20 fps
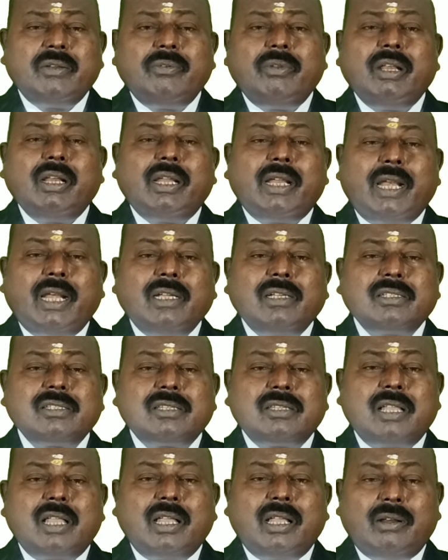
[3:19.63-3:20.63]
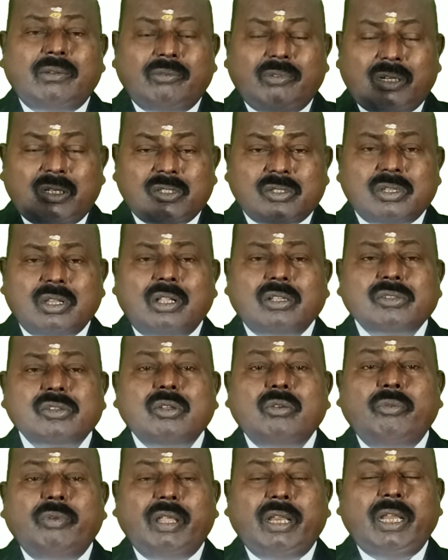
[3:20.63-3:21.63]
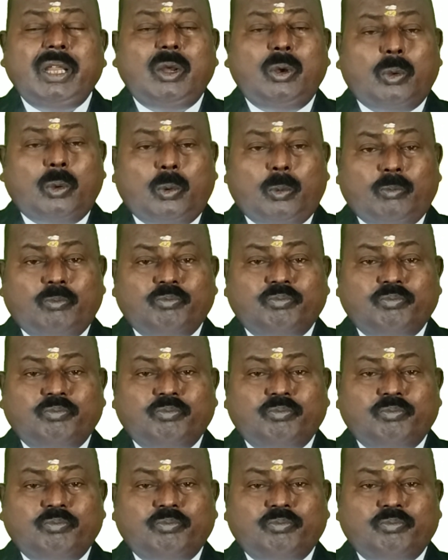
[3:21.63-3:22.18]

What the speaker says: will hit share very low.